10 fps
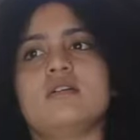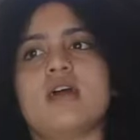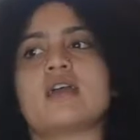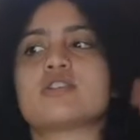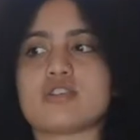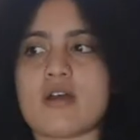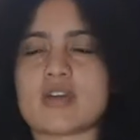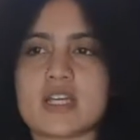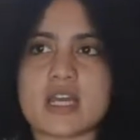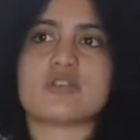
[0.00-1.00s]

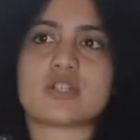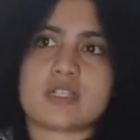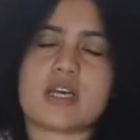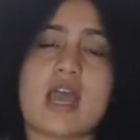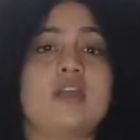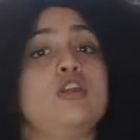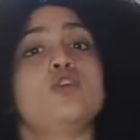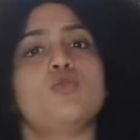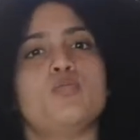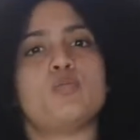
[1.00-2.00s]
extravagant, interesting, and
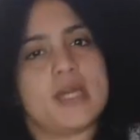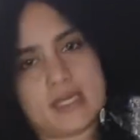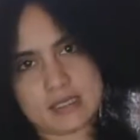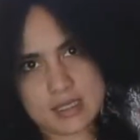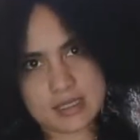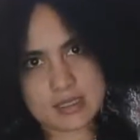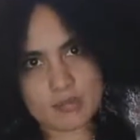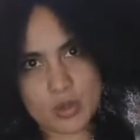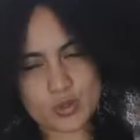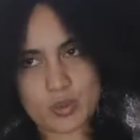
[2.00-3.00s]
new pieces.
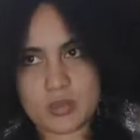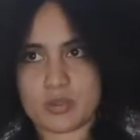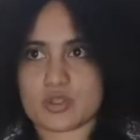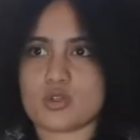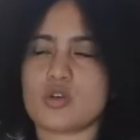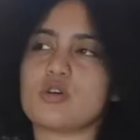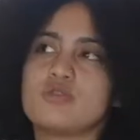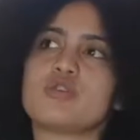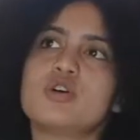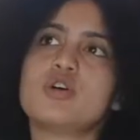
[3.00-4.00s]
Most people sort
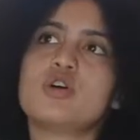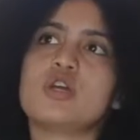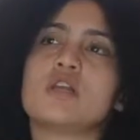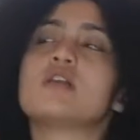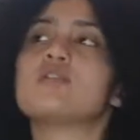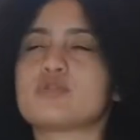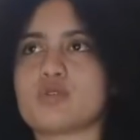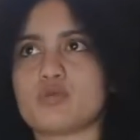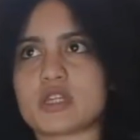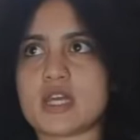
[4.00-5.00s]
of lived
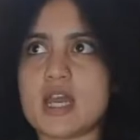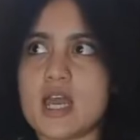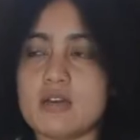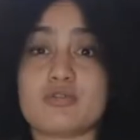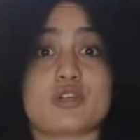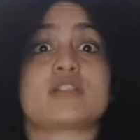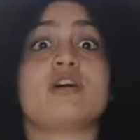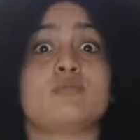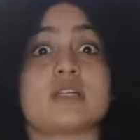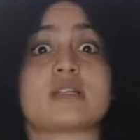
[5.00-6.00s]
with what they had. For
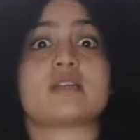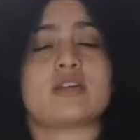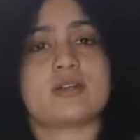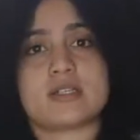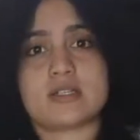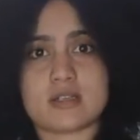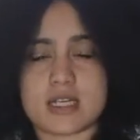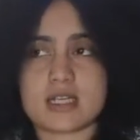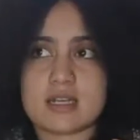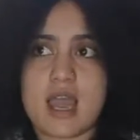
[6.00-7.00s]
example, Lizzie and her sister,
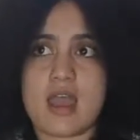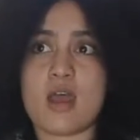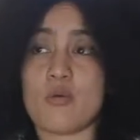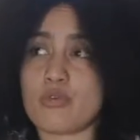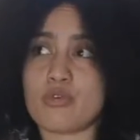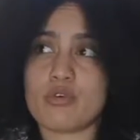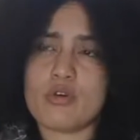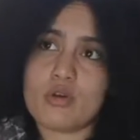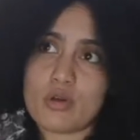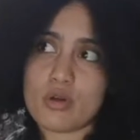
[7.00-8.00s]
they didn't have
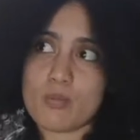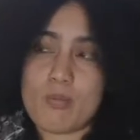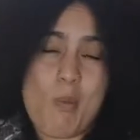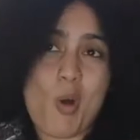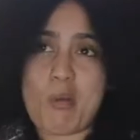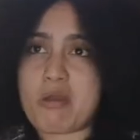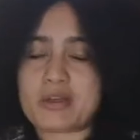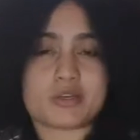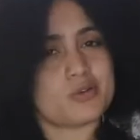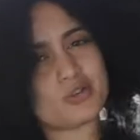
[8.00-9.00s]
more
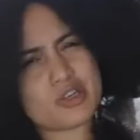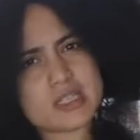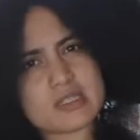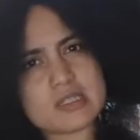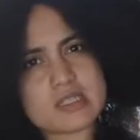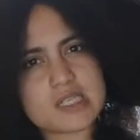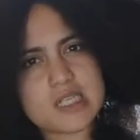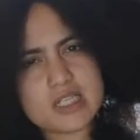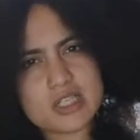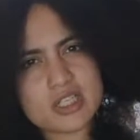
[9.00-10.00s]
than 2 dresses
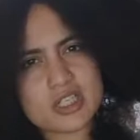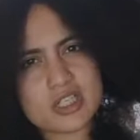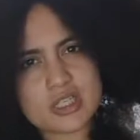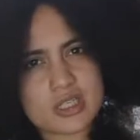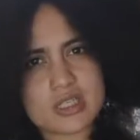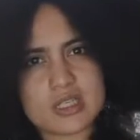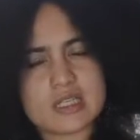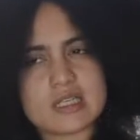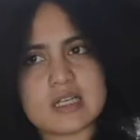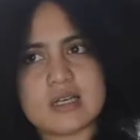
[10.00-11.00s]
each
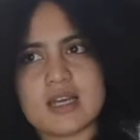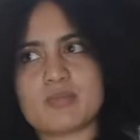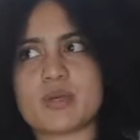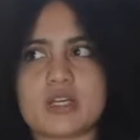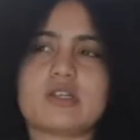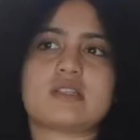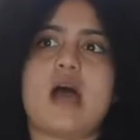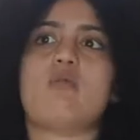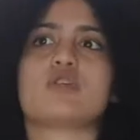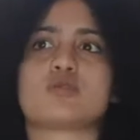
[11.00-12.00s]
because
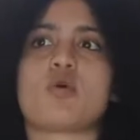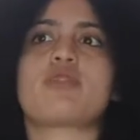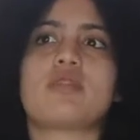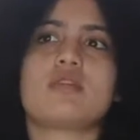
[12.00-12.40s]
that was what